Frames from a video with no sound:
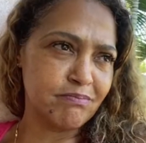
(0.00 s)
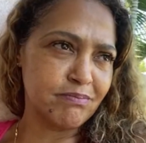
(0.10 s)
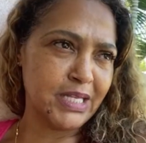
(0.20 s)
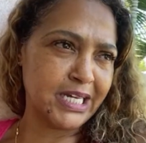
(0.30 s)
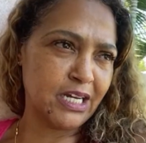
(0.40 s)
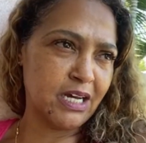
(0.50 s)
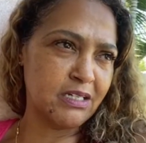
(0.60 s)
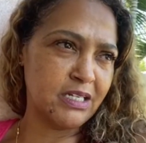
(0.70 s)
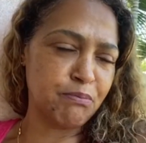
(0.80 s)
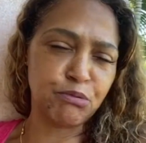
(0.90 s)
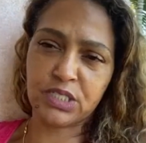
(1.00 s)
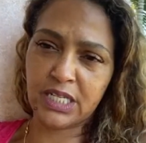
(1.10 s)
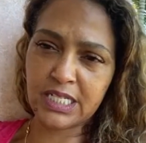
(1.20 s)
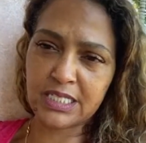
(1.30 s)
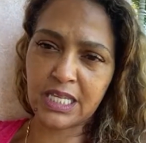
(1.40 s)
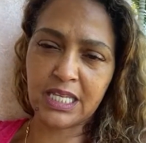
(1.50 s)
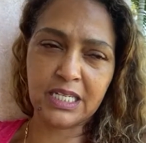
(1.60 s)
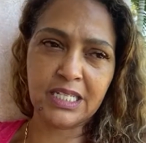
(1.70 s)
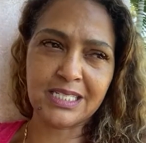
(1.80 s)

like April 6th, I think it is.